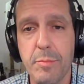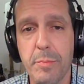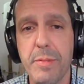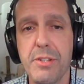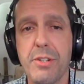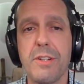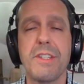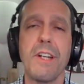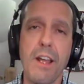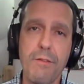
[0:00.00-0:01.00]
But be sure it's
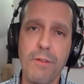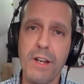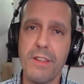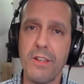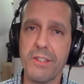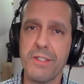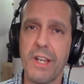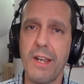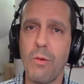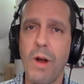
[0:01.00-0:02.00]
a knife friend. They'll
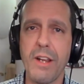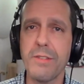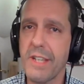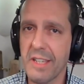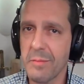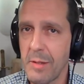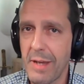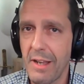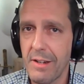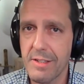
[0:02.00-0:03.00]
say, Why are you telling me
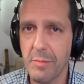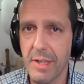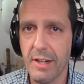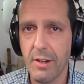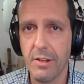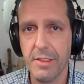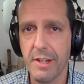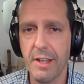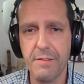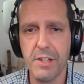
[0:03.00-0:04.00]
about something called the
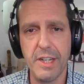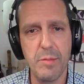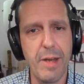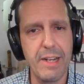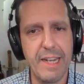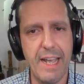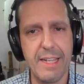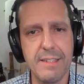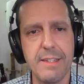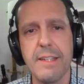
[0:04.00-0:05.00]
Knife Junkie Podcast?